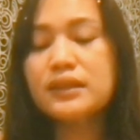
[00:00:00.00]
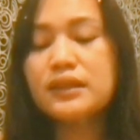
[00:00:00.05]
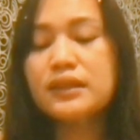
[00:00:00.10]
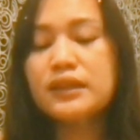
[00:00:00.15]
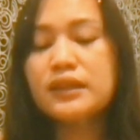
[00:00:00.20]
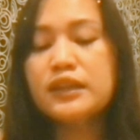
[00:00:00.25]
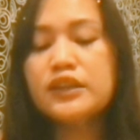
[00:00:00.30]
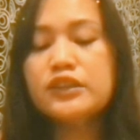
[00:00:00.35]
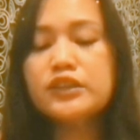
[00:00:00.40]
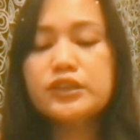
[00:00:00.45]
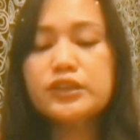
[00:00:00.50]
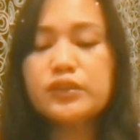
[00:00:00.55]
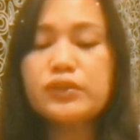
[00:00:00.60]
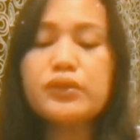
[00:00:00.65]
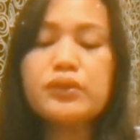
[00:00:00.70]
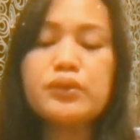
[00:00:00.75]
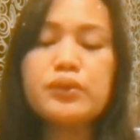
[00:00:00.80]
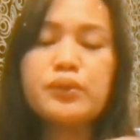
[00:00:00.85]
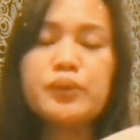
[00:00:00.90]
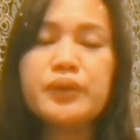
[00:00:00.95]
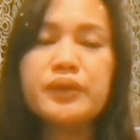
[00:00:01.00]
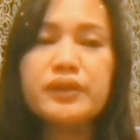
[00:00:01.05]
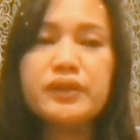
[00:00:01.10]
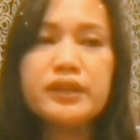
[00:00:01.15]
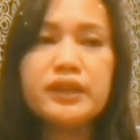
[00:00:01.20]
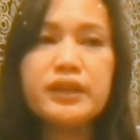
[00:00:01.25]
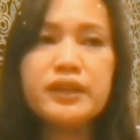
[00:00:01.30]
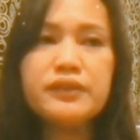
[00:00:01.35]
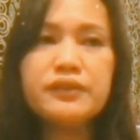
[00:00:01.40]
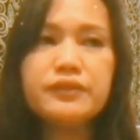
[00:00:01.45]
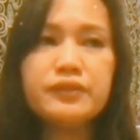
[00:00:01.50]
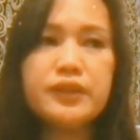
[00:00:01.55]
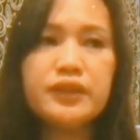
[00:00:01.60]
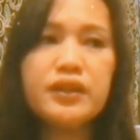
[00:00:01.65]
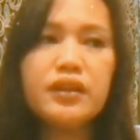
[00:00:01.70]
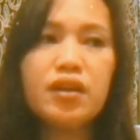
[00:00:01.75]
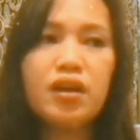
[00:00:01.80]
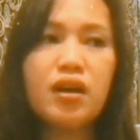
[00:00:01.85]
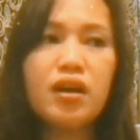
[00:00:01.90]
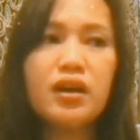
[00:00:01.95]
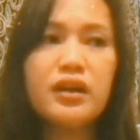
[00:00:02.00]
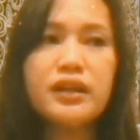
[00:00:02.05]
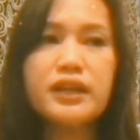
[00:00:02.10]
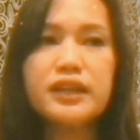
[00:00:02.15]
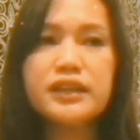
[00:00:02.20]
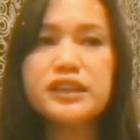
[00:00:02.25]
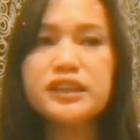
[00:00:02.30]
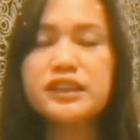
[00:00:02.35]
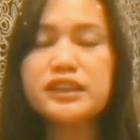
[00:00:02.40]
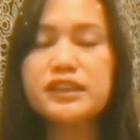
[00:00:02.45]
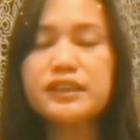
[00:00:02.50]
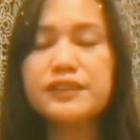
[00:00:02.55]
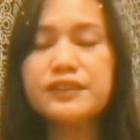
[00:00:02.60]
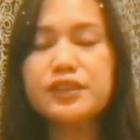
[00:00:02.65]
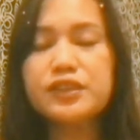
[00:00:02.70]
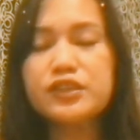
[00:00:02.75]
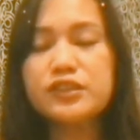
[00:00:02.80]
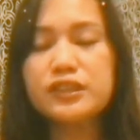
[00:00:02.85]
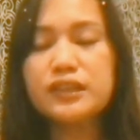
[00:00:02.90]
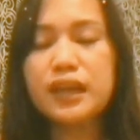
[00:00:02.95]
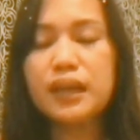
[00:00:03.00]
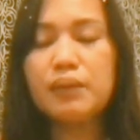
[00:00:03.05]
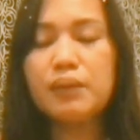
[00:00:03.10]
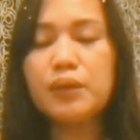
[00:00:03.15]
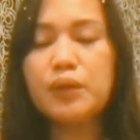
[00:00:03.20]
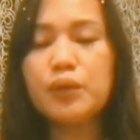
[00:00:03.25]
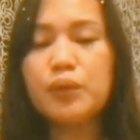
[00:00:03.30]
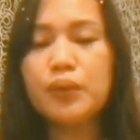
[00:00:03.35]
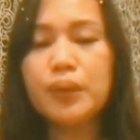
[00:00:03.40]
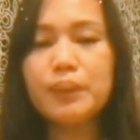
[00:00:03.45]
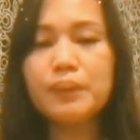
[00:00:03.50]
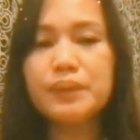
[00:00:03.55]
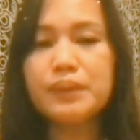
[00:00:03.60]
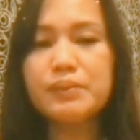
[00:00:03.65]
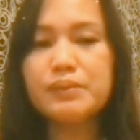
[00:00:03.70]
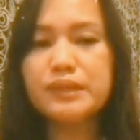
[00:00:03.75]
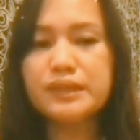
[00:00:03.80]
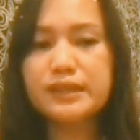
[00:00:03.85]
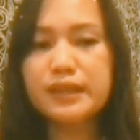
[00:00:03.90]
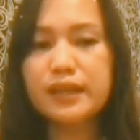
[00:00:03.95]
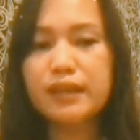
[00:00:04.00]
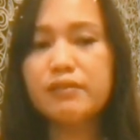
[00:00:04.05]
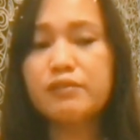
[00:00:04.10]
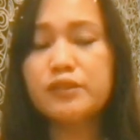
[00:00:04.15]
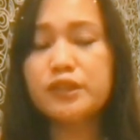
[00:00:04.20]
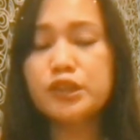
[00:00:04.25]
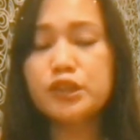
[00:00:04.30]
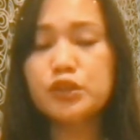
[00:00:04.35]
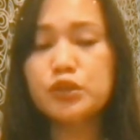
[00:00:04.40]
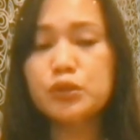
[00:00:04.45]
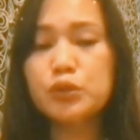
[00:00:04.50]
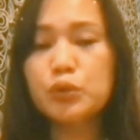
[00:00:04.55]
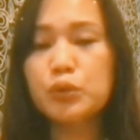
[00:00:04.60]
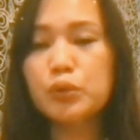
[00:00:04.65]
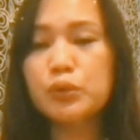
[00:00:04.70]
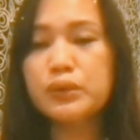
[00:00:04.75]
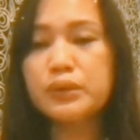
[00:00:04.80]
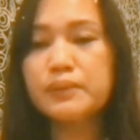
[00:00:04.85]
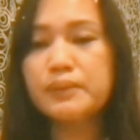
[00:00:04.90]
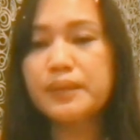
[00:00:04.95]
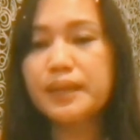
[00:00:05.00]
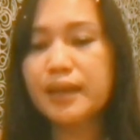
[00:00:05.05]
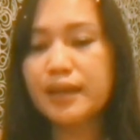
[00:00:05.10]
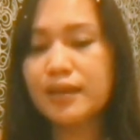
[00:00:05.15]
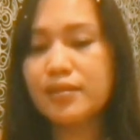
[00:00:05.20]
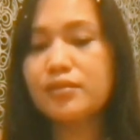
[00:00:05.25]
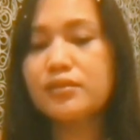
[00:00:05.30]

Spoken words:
so when they feel hot, I just give it to them and wipe themselves just to cool them down.